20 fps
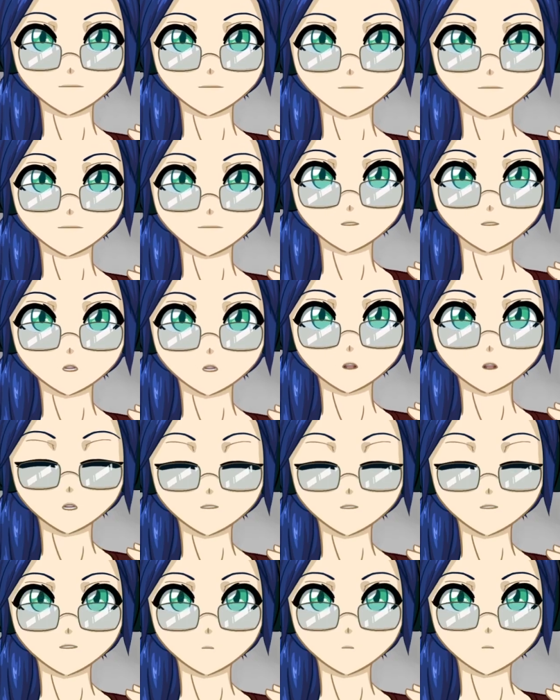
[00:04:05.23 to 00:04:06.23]
It's
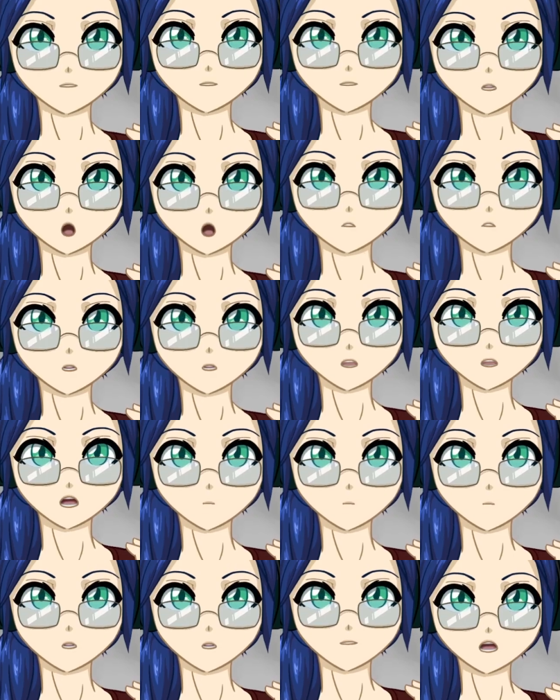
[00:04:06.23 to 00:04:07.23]
clear, it's thoughtful, and it
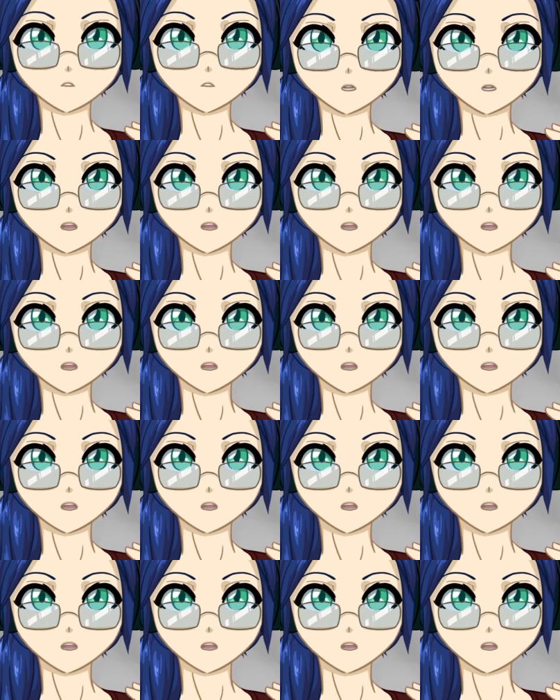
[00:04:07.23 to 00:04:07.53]
plants a flag